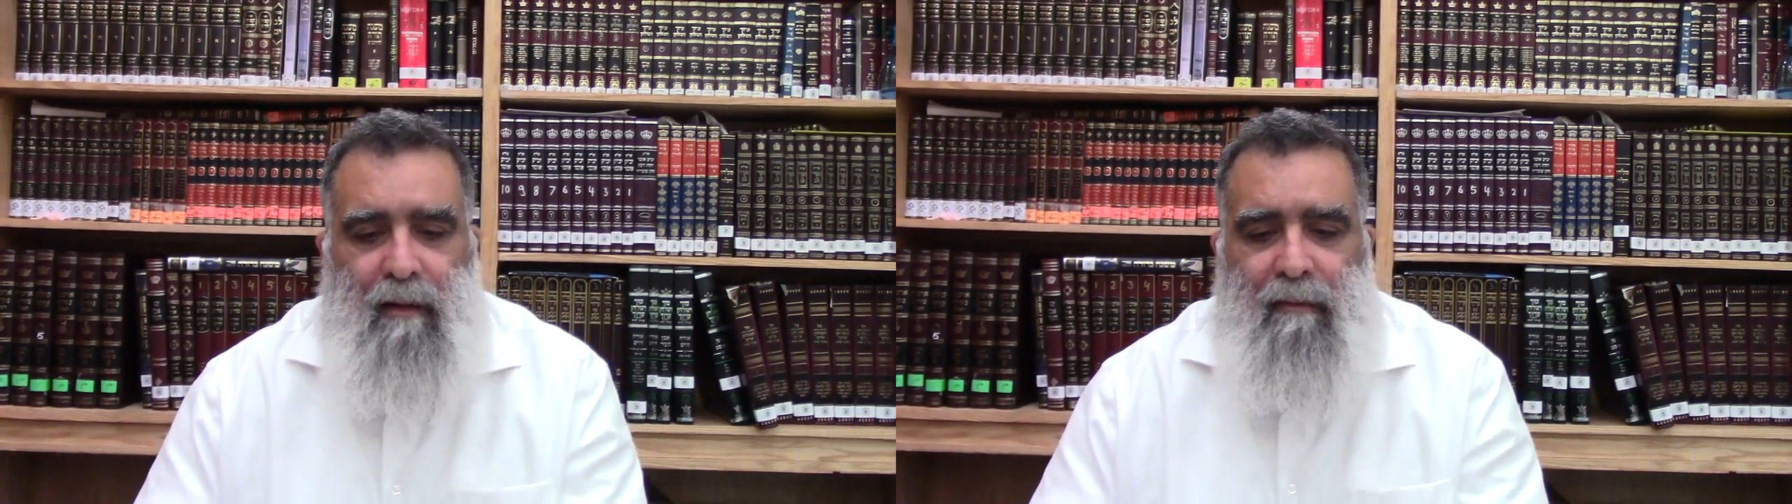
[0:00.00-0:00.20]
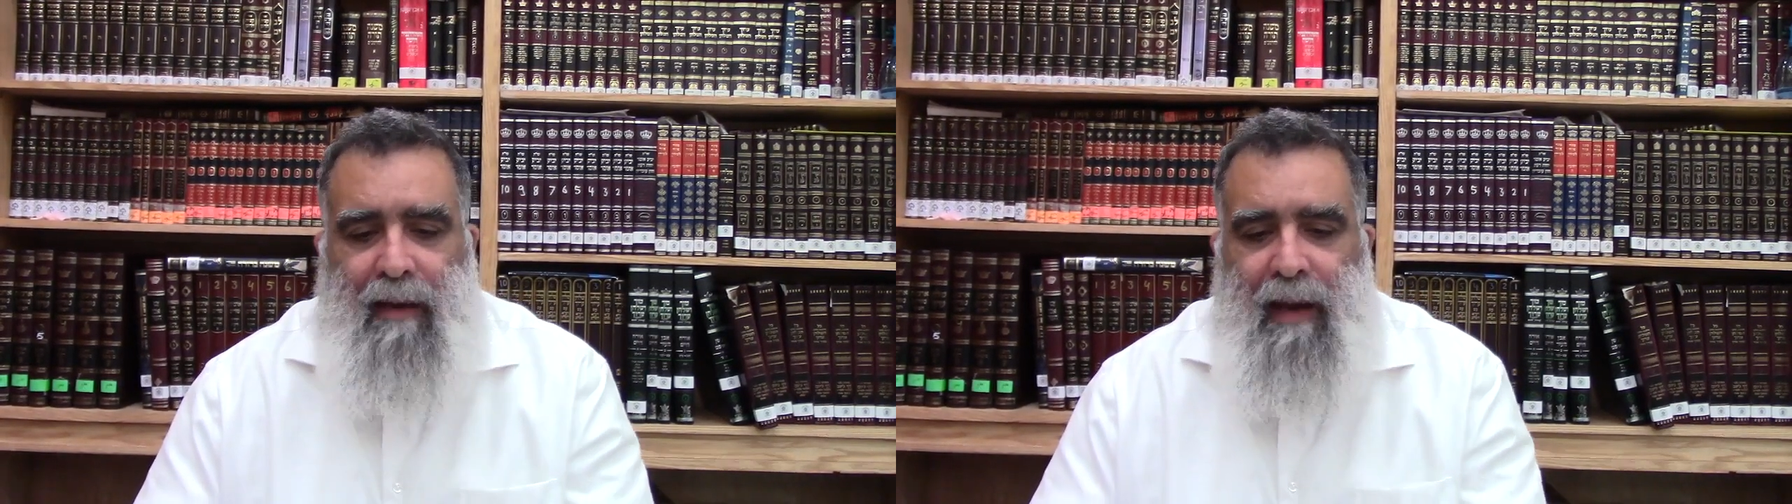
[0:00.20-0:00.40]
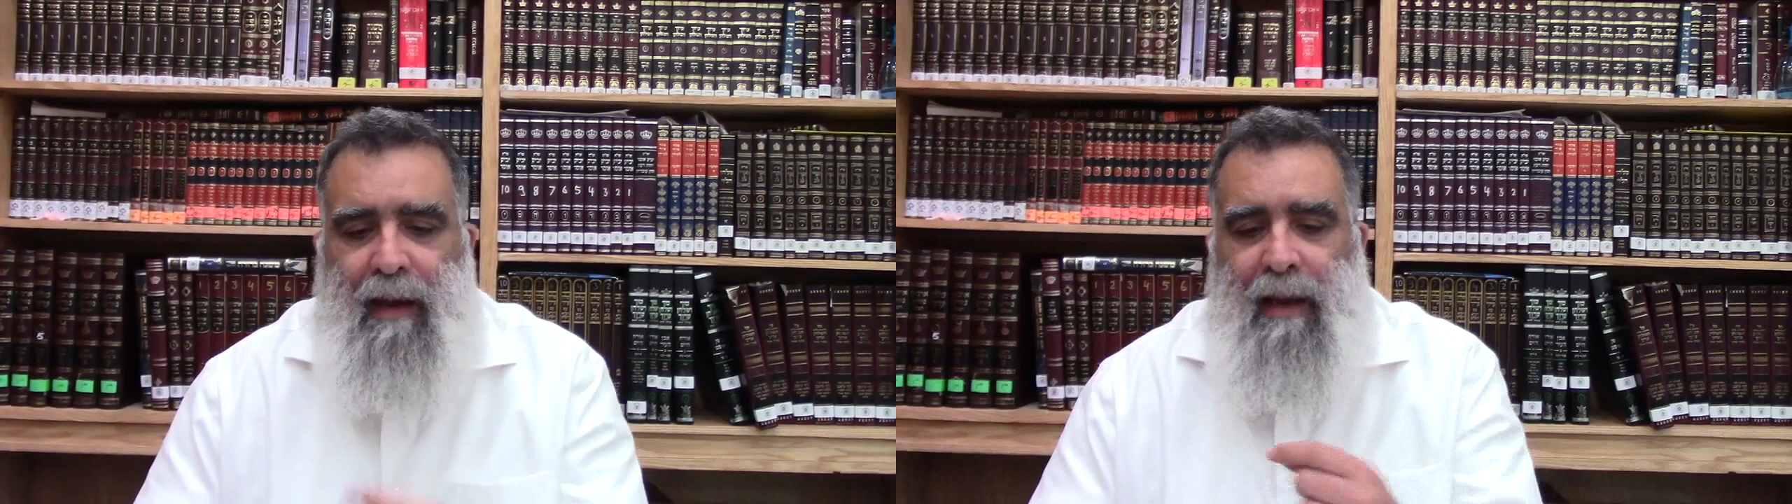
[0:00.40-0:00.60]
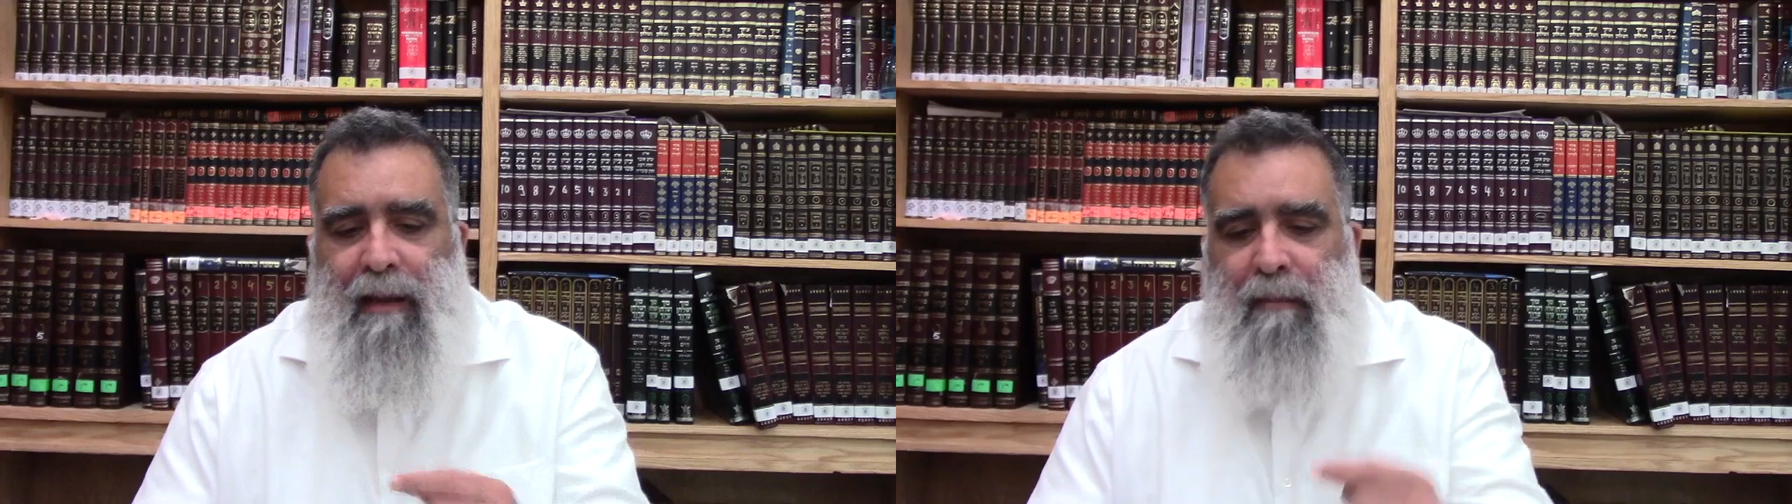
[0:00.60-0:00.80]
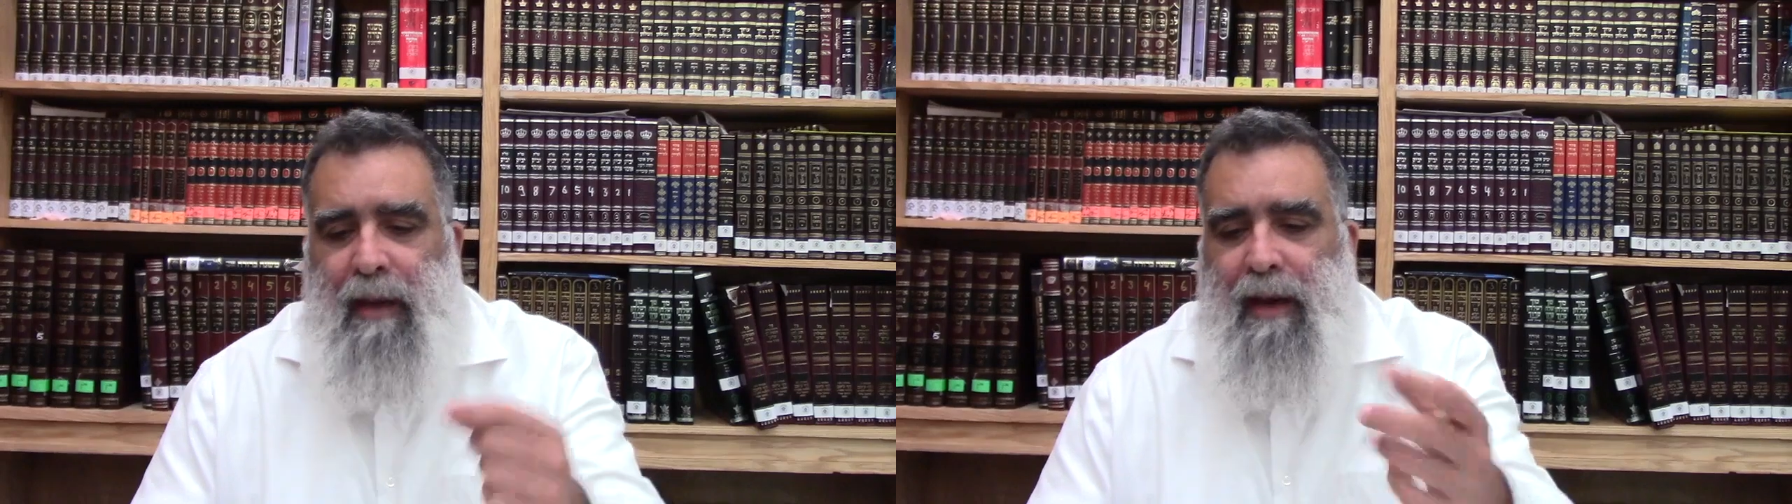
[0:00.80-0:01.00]
Ve'en
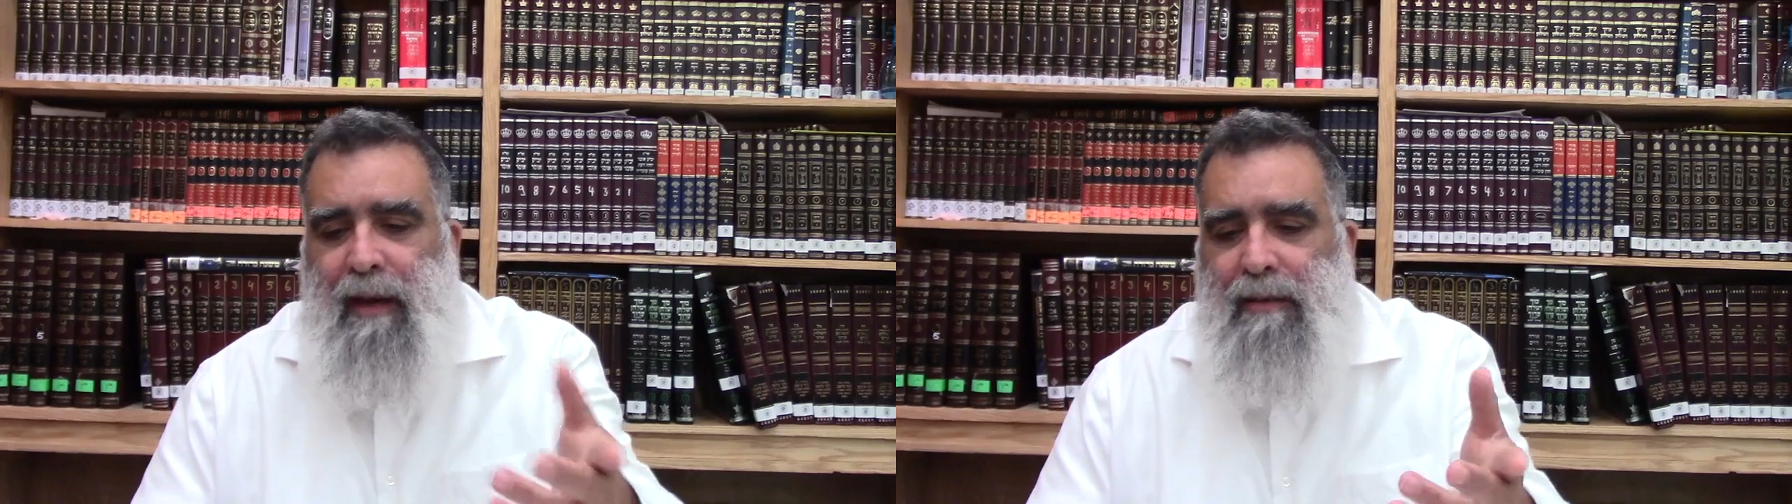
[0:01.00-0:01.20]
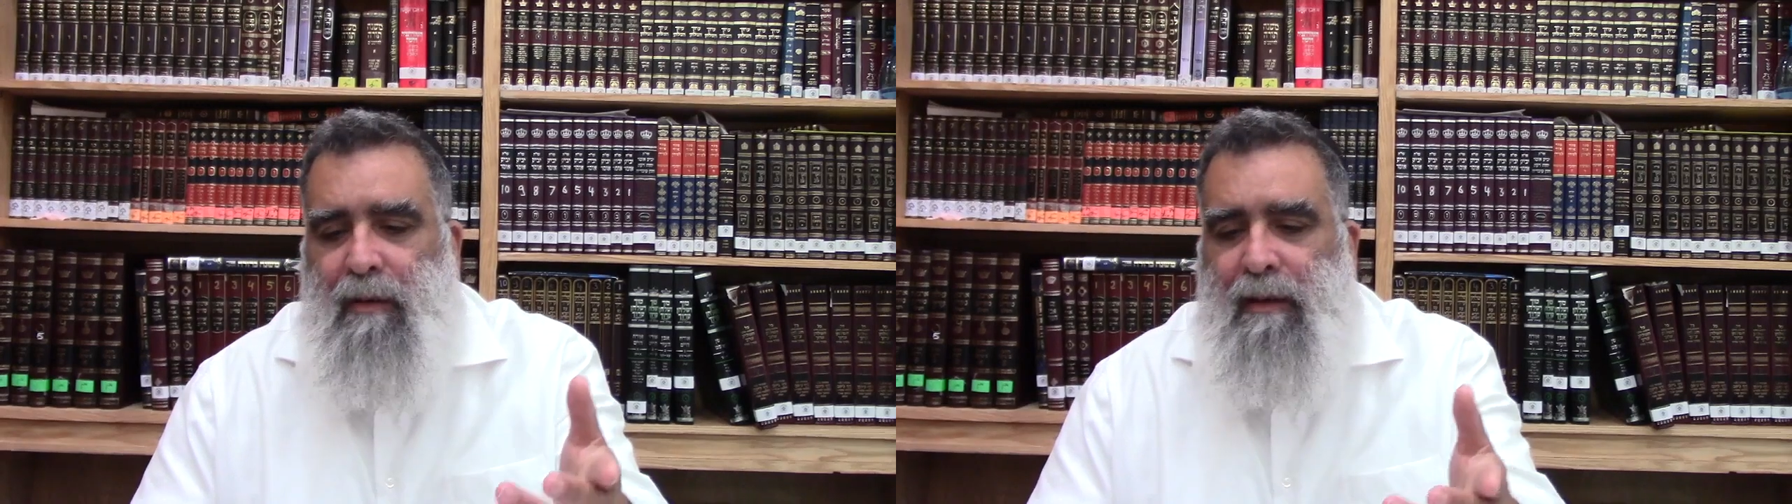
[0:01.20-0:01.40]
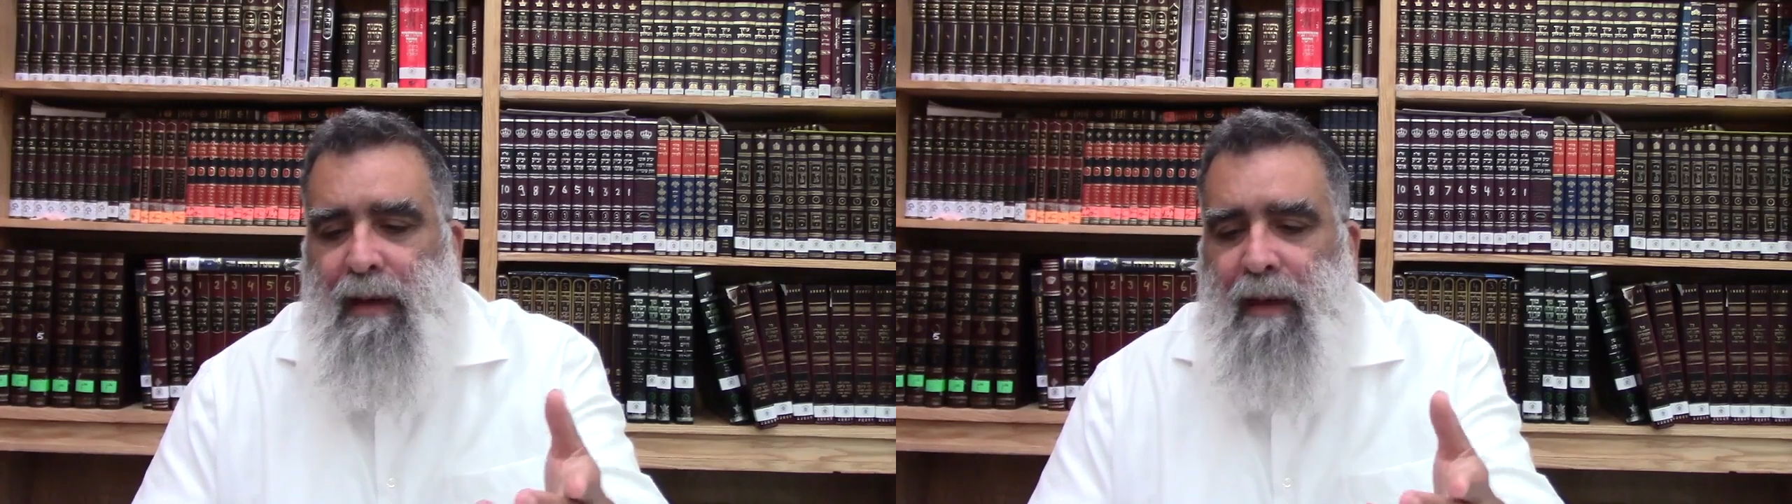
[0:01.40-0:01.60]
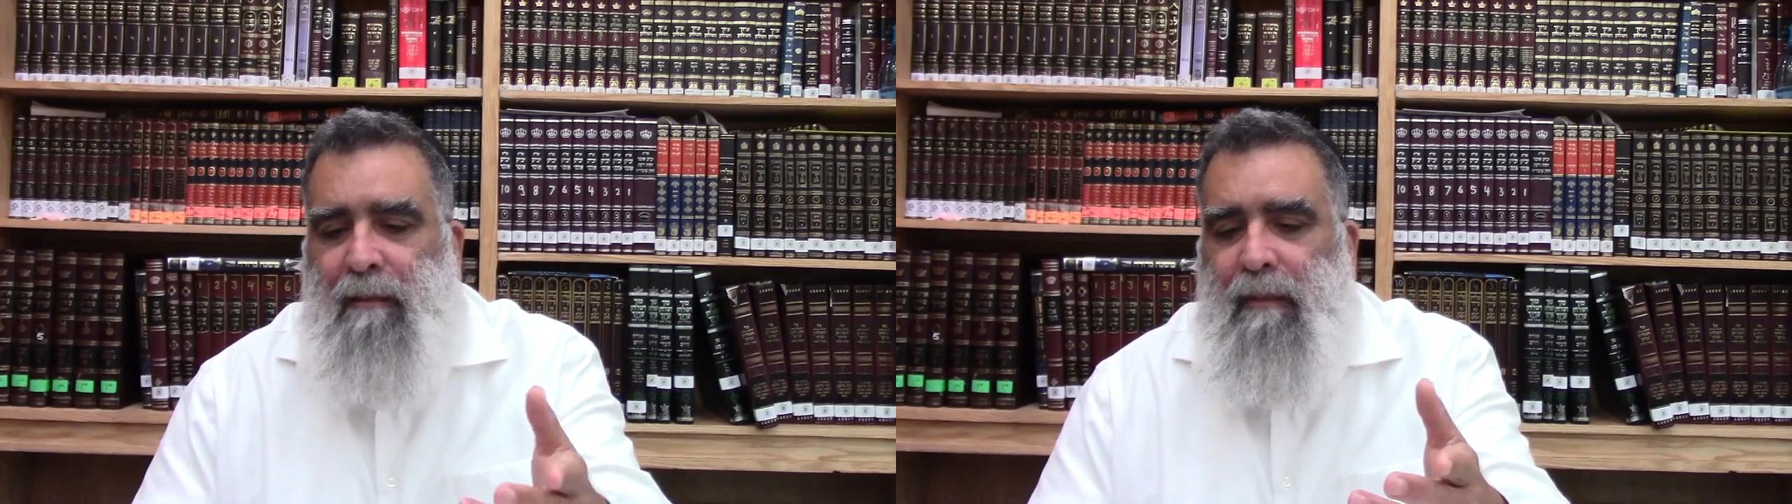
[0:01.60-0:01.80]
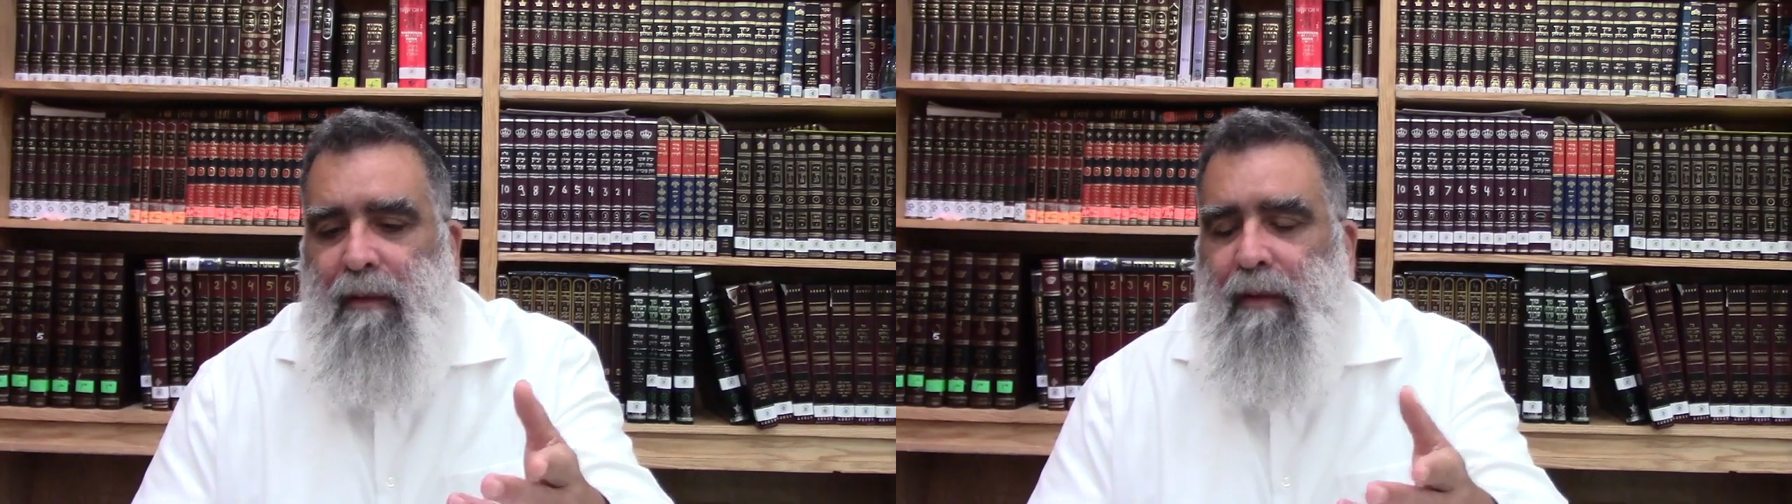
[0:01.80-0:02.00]
la'adam mechia zulatam.